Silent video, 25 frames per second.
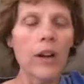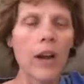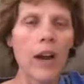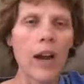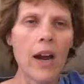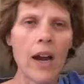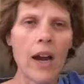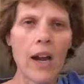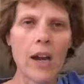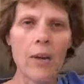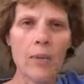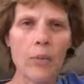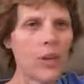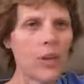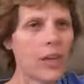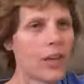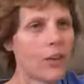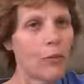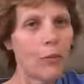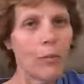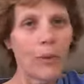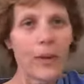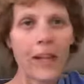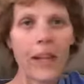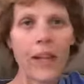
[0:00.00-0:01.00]
When
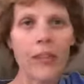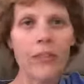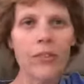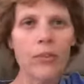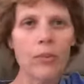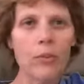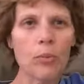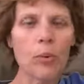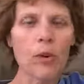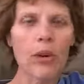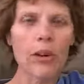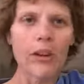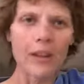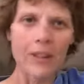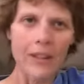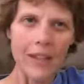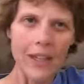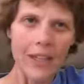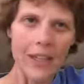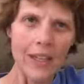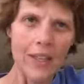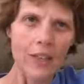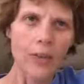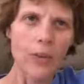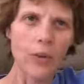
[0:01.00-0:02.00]
everybody else is working, they
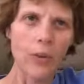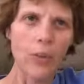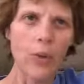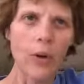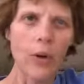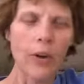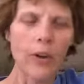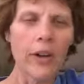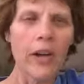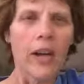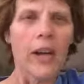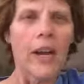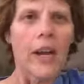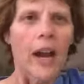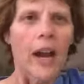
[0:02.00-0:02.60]
need to work.